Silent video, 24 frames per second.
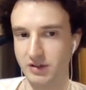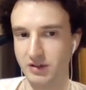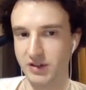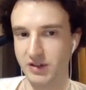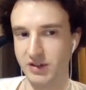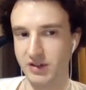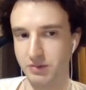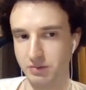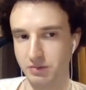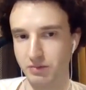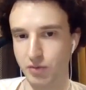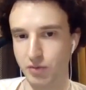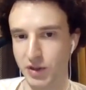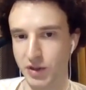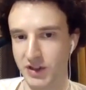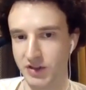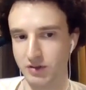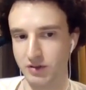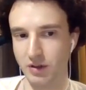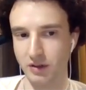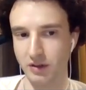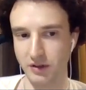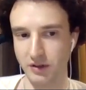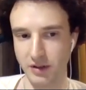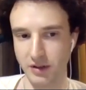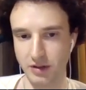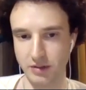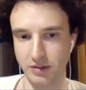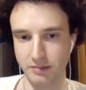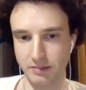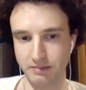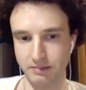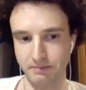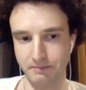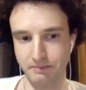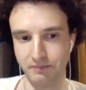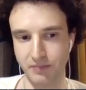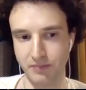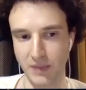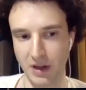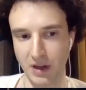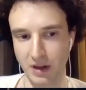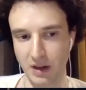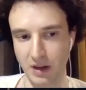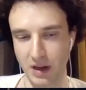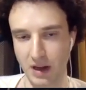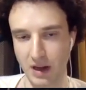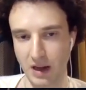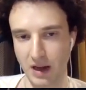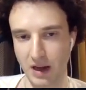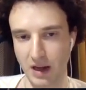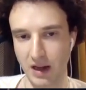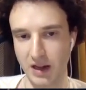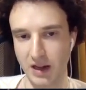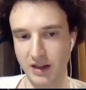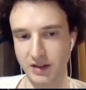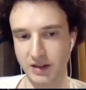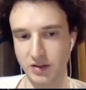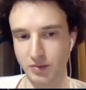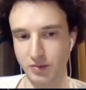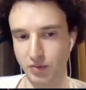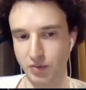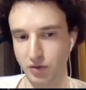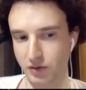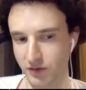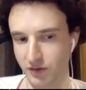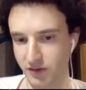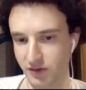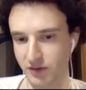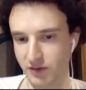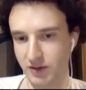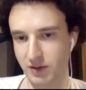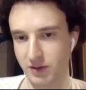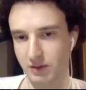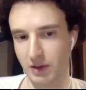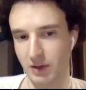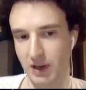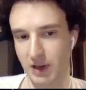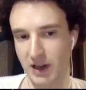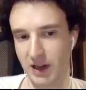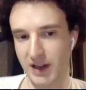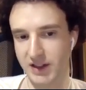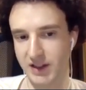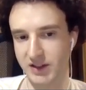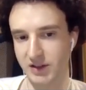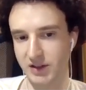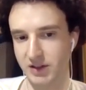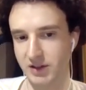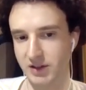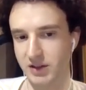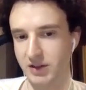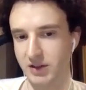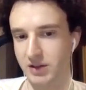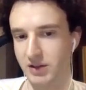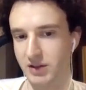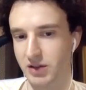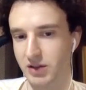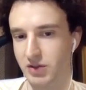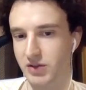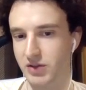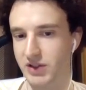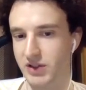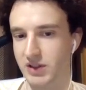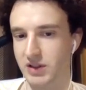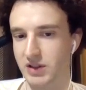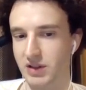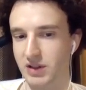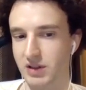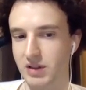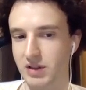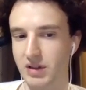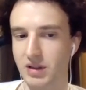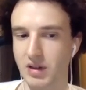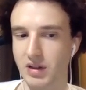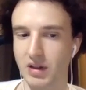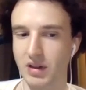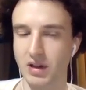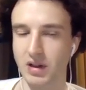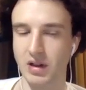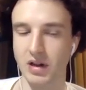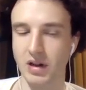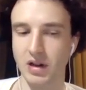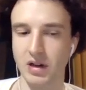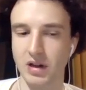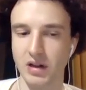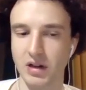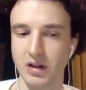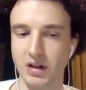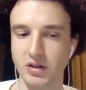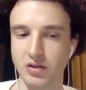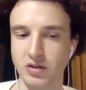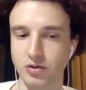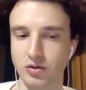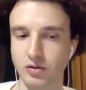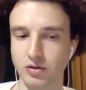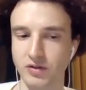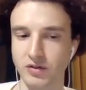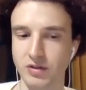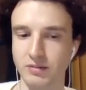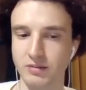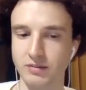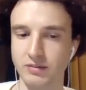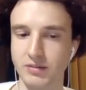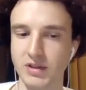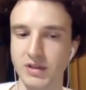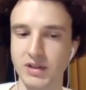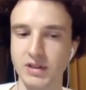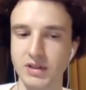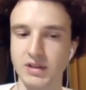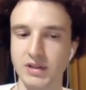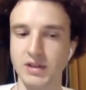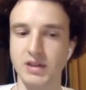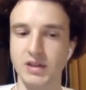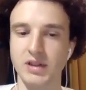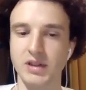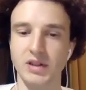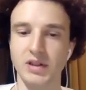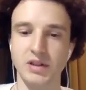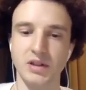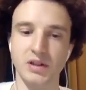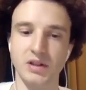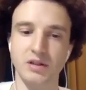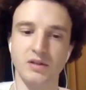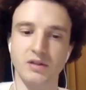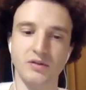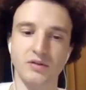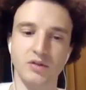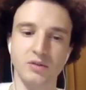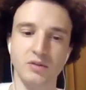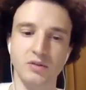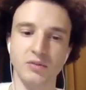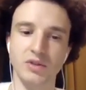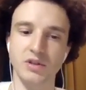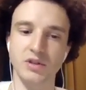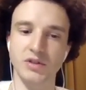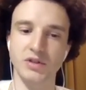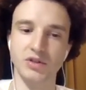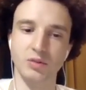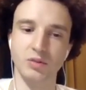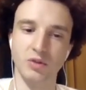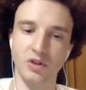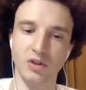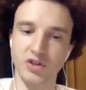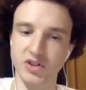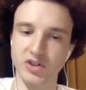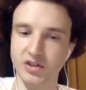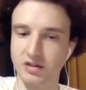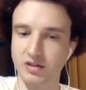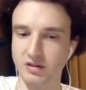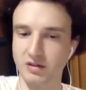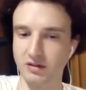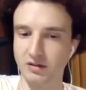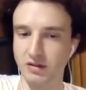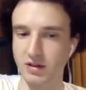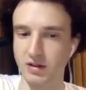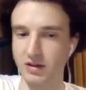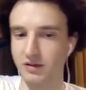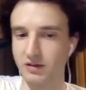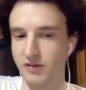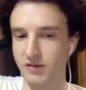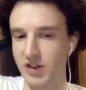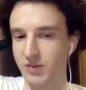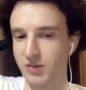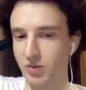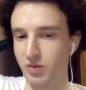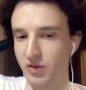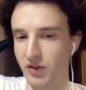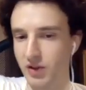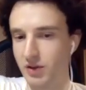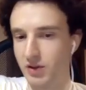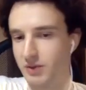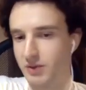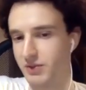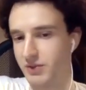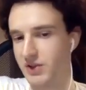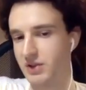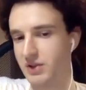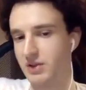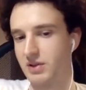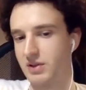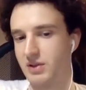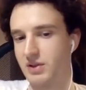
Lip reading: So it's a pretty strong theorem. And the proof relies on using a tool from topological fixed point theorems.